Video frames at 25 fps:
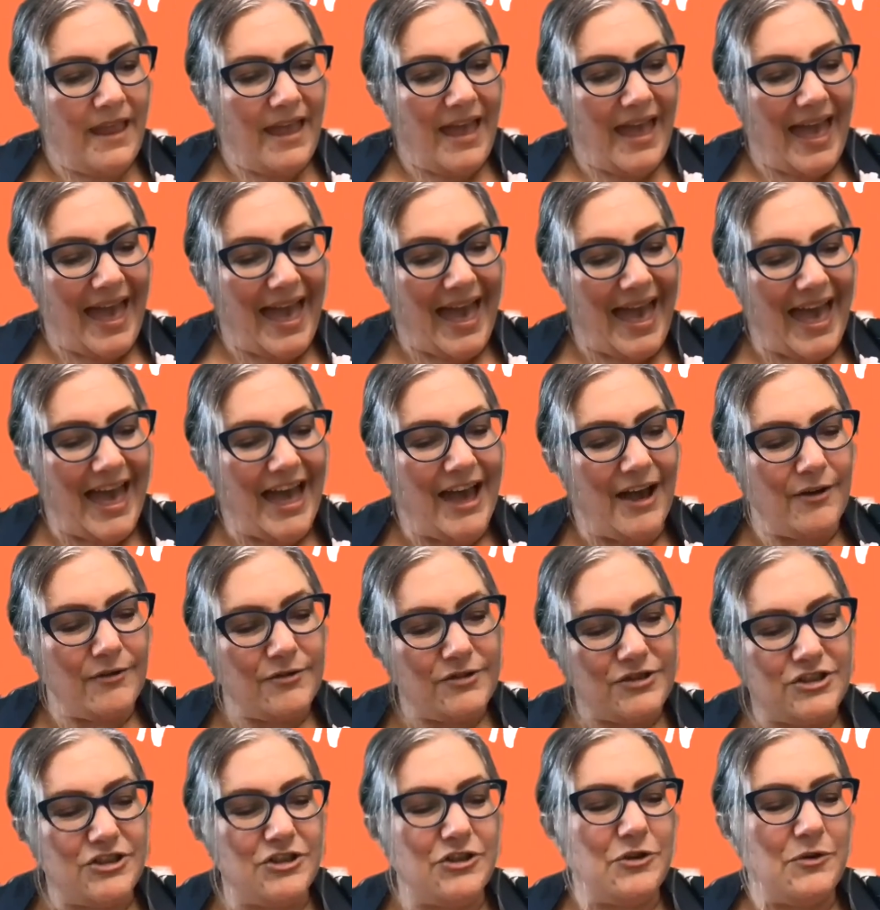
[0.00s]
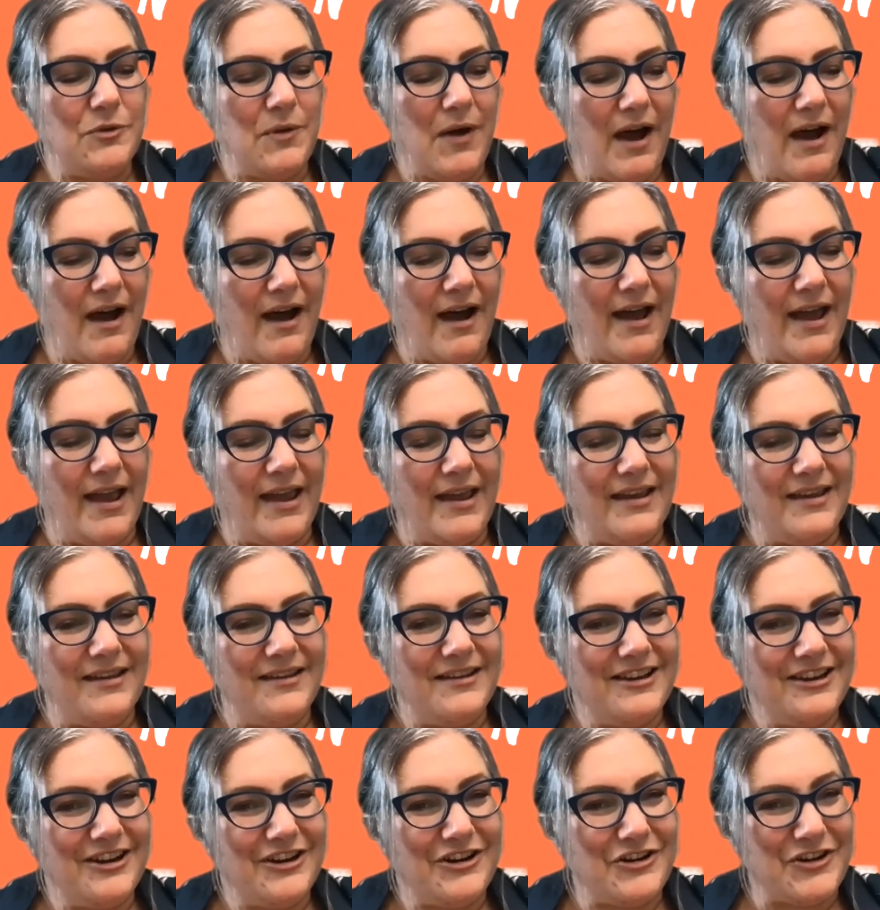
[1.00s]
how do
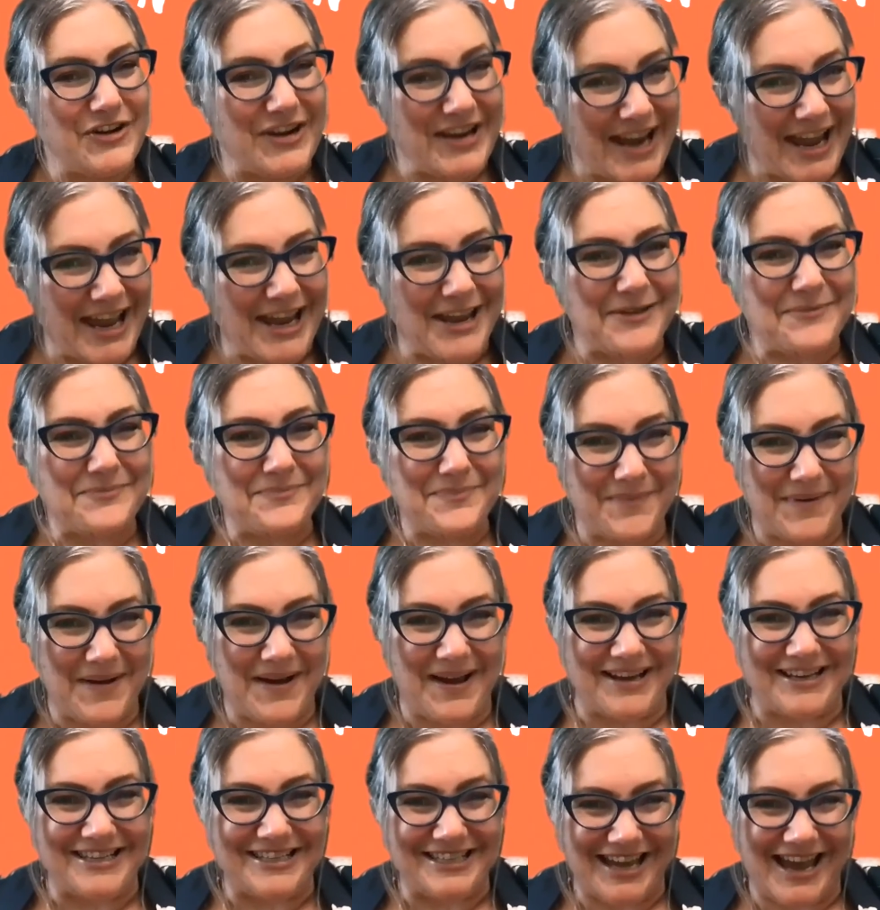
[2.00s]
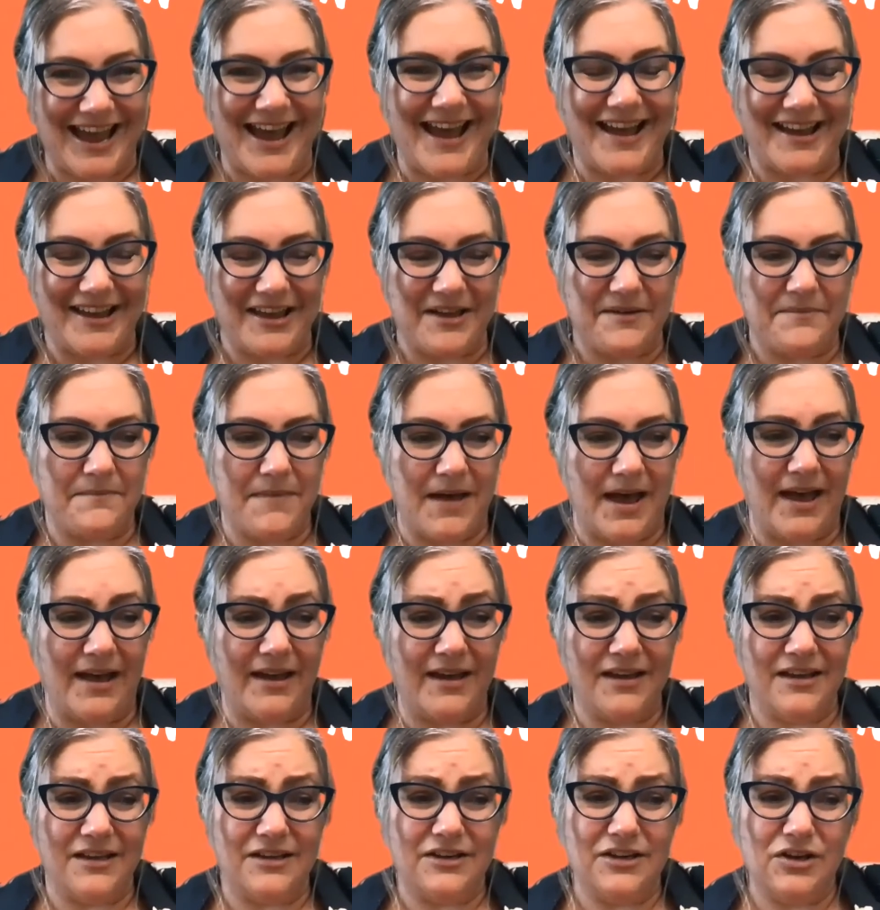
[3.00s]
I create my target
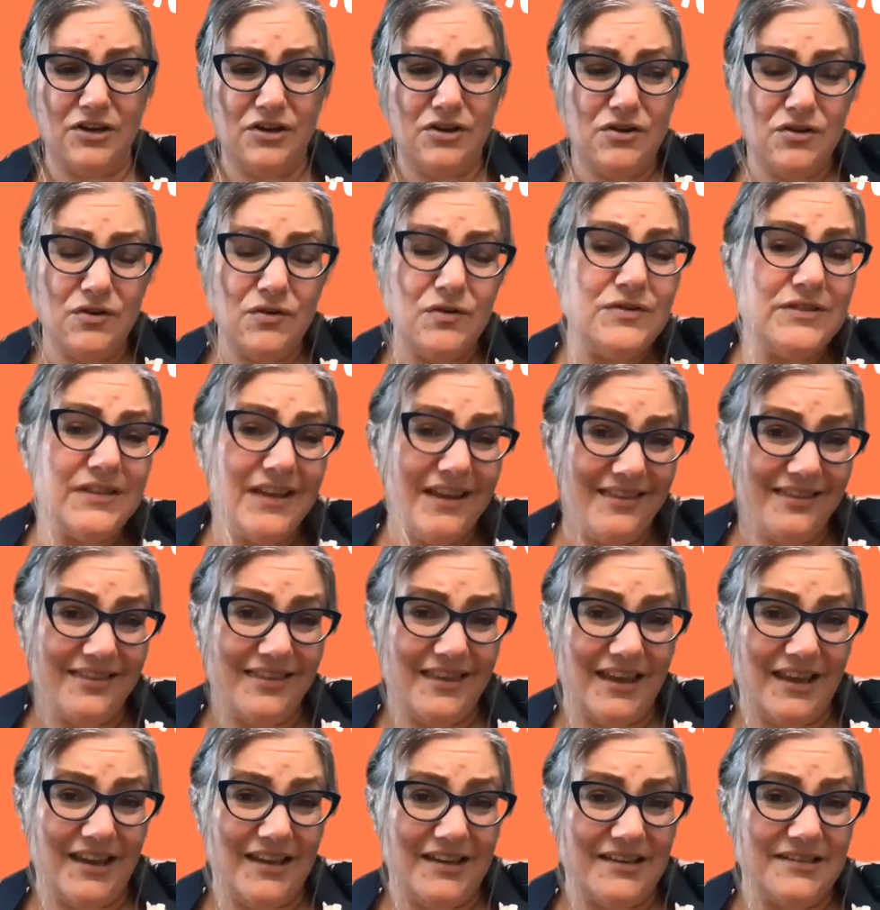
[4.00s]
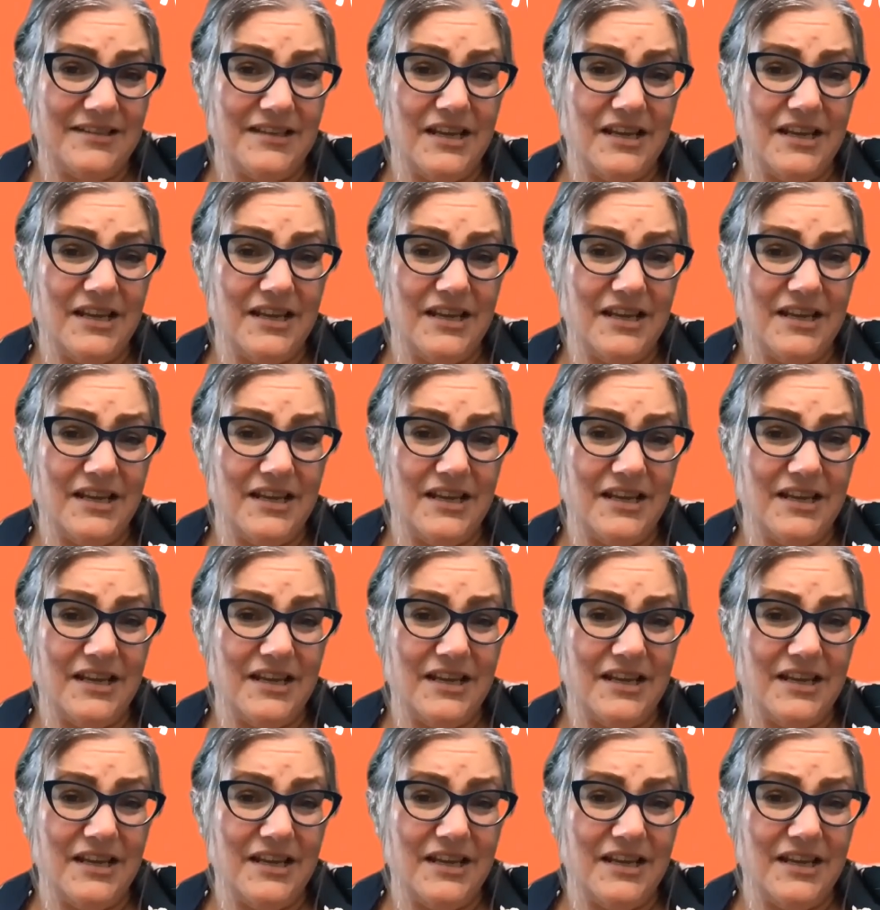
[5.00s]
market using these?